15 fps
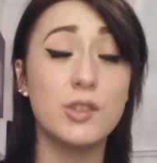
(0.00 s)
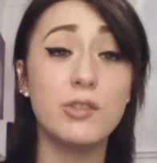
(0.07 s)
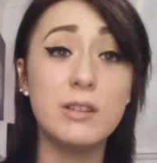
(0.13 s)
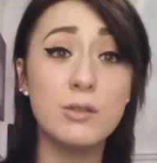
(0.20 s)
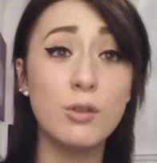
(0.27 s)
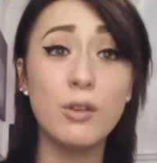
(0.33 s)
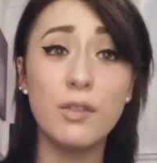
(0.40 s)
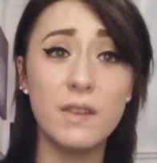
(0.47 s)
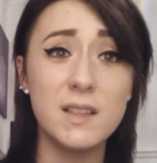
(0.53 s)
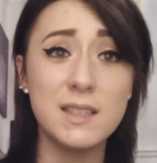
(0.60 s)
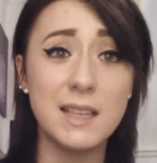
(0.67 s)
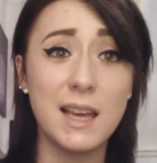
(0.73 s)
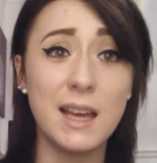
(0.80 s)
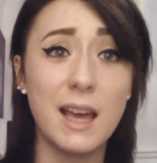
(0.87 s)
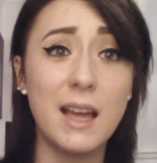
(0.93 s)
your
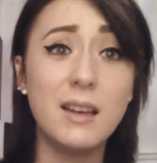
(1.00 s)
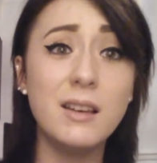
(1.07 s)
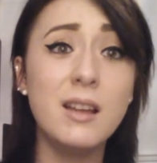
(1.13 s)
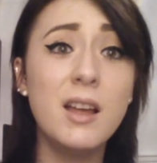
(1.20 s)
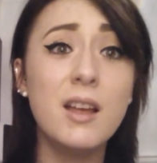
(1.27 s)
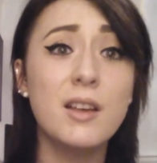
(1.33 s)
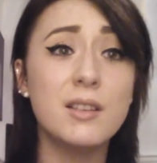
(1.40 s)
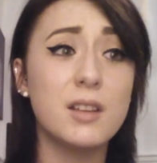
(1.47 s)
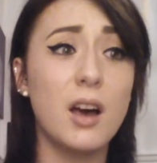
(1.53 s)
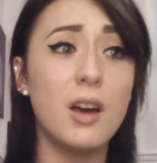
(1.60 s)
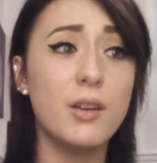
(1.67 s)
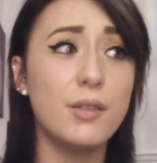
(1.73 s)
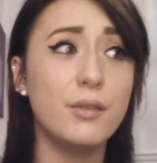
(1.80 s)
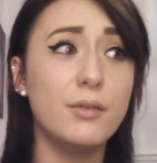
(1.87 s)
endorphins kick in, so,